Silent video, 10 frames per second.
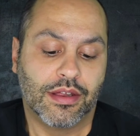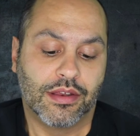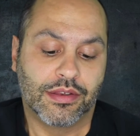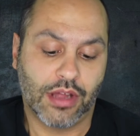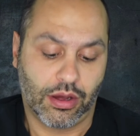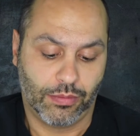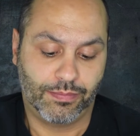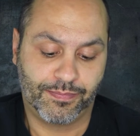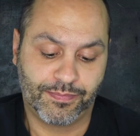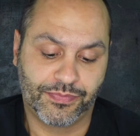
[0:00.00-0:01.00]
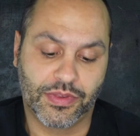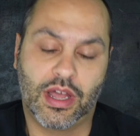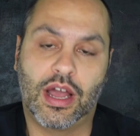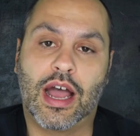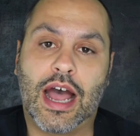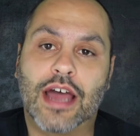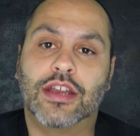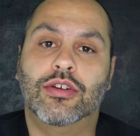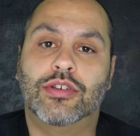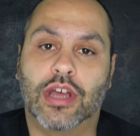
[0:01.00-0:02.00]
So, how
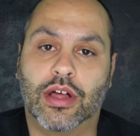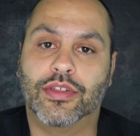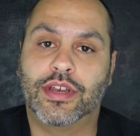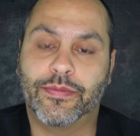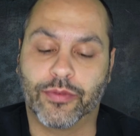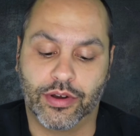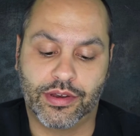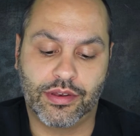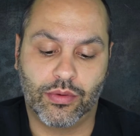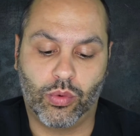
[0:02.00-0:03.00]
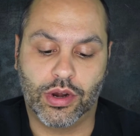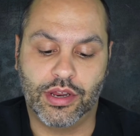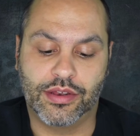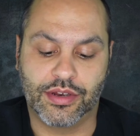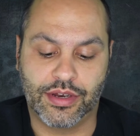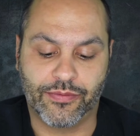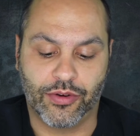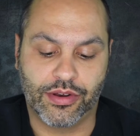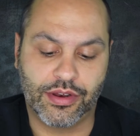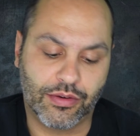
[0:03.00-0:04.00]
do you tell the difference? What is the
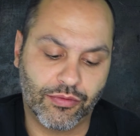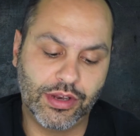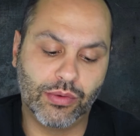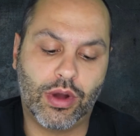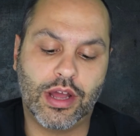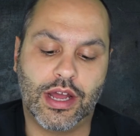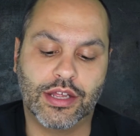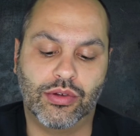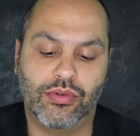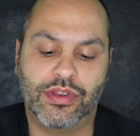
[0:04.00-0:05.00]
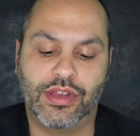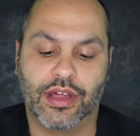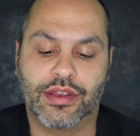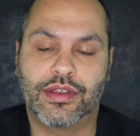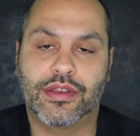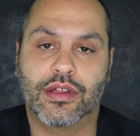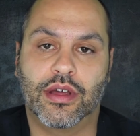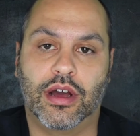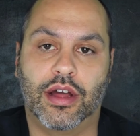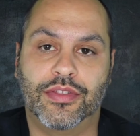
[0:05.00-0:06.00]
difference? And the reason why I use
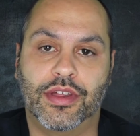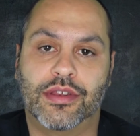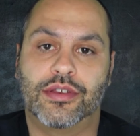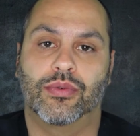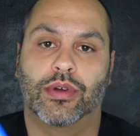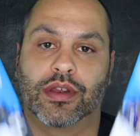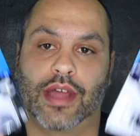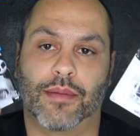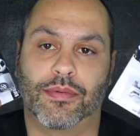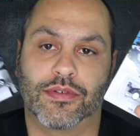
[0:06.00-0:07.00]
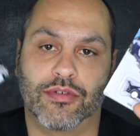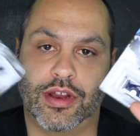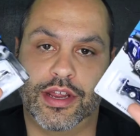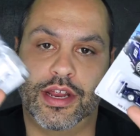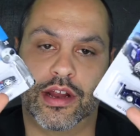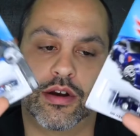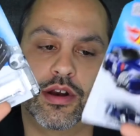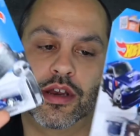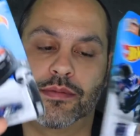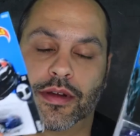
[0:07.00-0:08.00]
these two examples right here
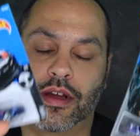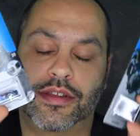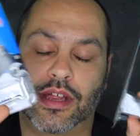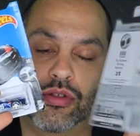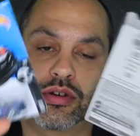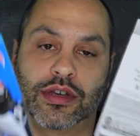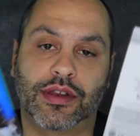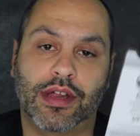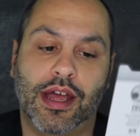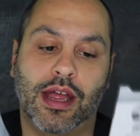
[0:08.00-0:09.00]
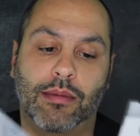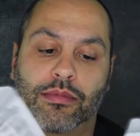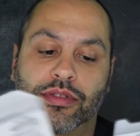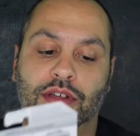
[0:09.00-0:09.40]
is because they look the same.